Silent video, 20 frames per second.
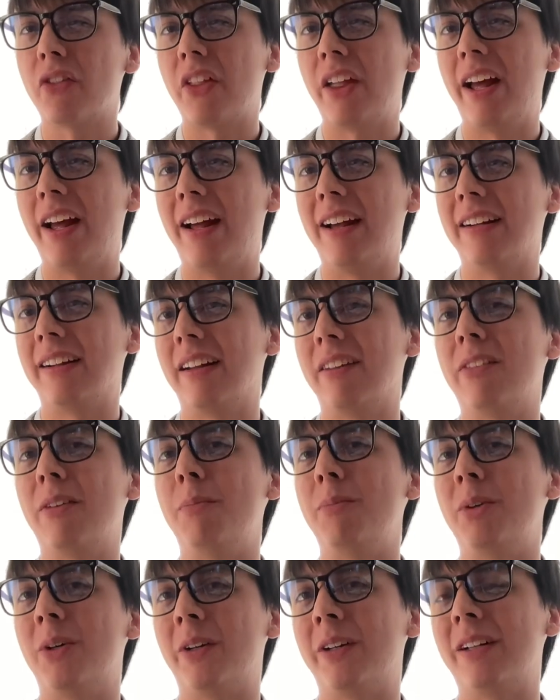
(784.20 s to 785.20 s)
that the
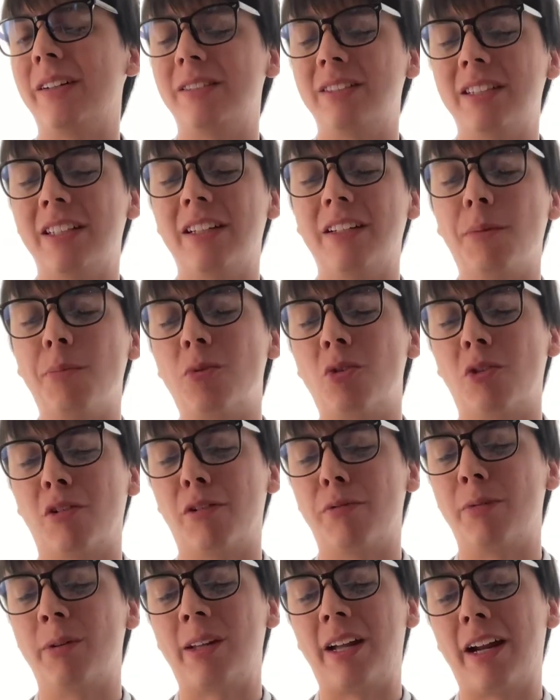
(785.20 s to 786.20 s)
milk did
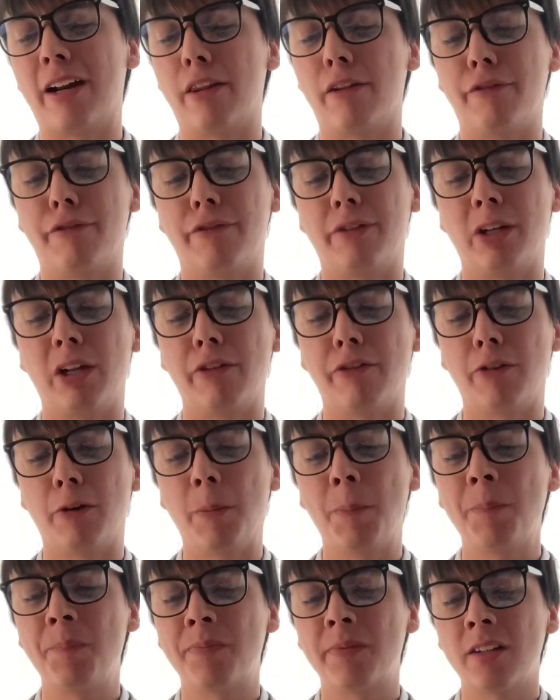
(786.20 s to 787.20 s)
absorb a lot of the
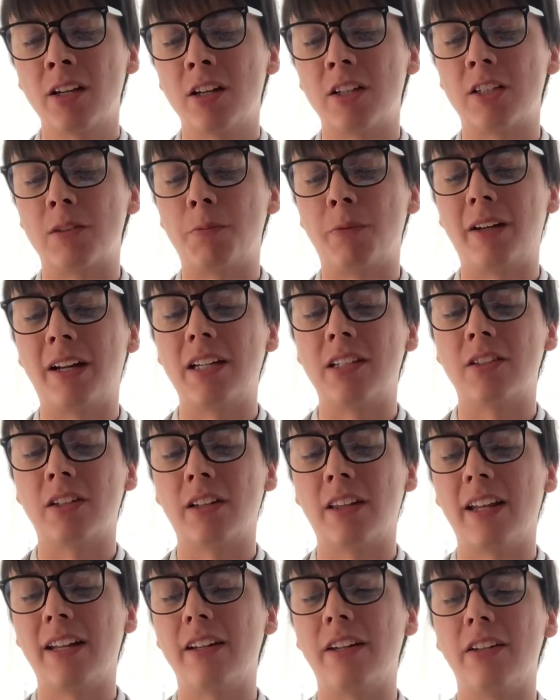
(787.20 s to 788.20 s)
flavor. Because when I
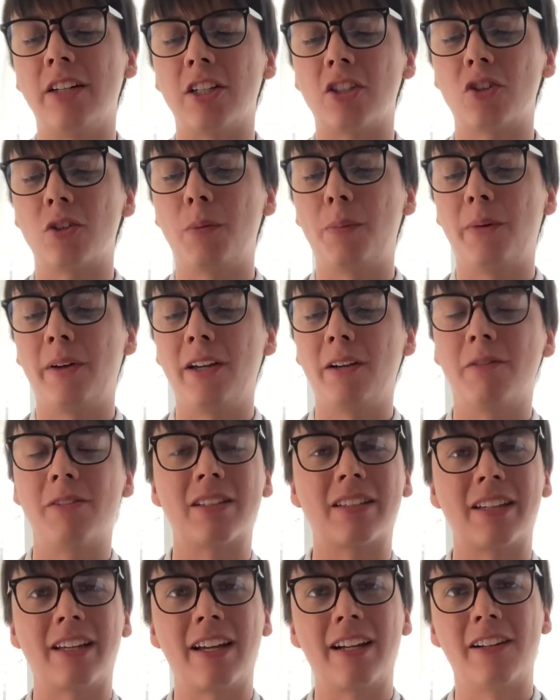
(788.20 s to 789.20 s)
took that initial bite,
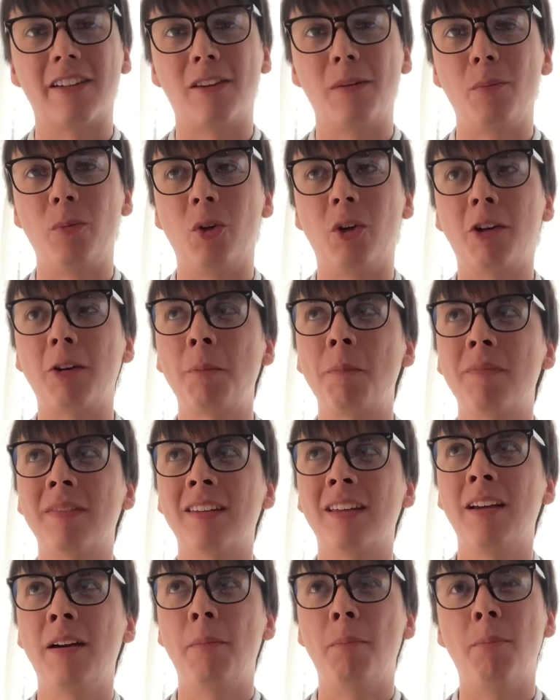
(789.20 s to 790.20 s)
once I added the milk,
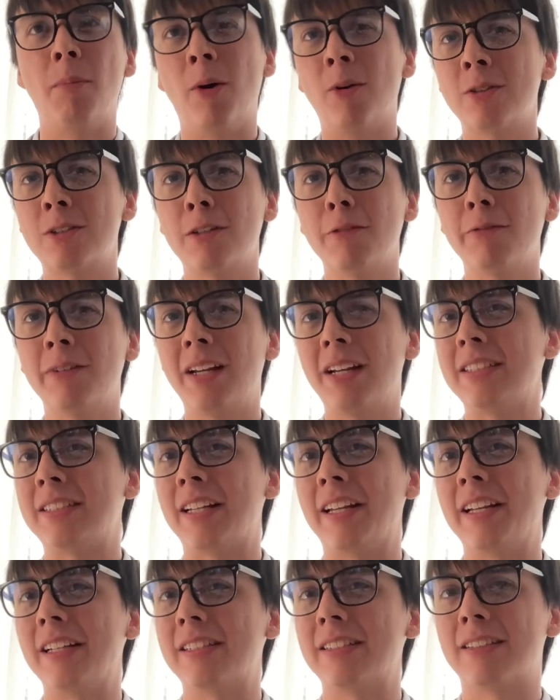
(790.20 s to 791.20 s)
most of what I
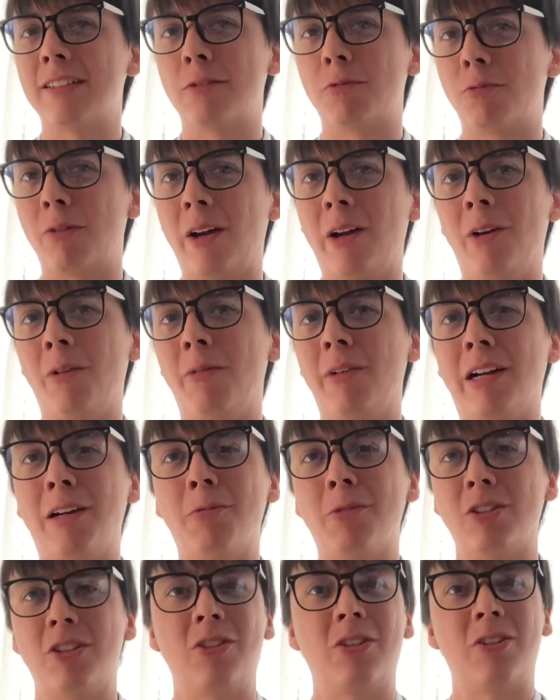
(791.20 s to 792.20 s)
tasted right away
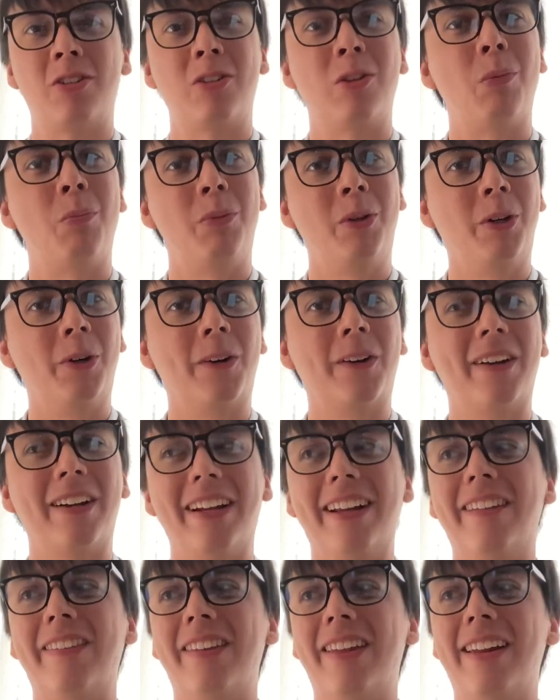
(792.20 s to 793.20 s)
was just the milk.
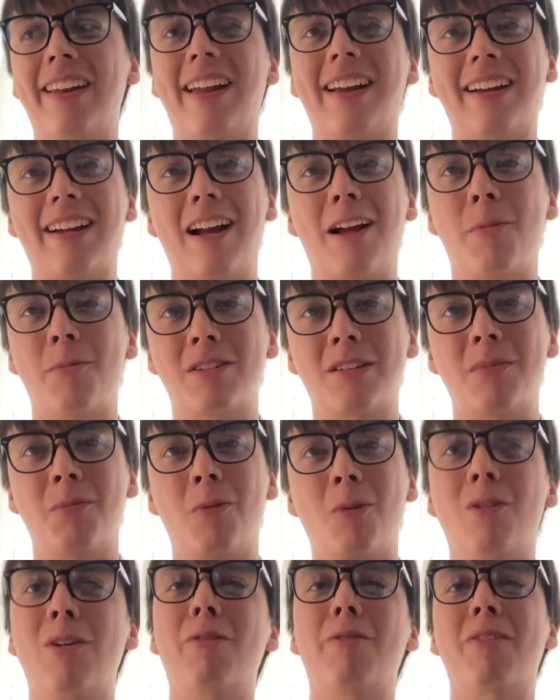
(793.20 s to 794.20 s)
And then I got some
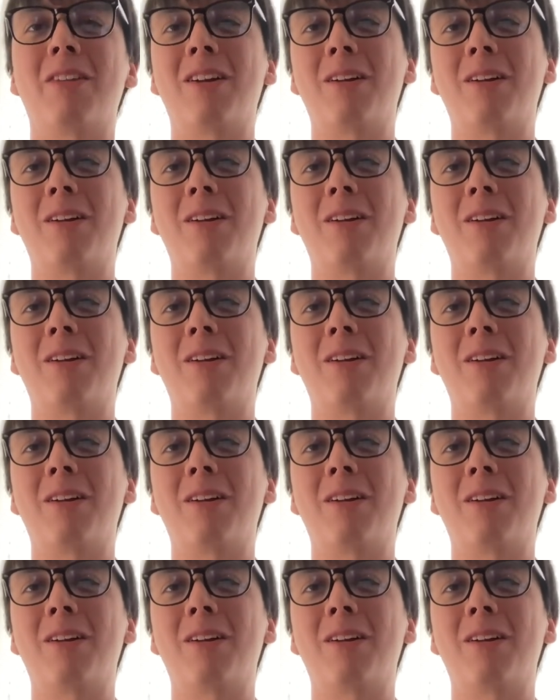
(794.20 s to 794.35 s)
more of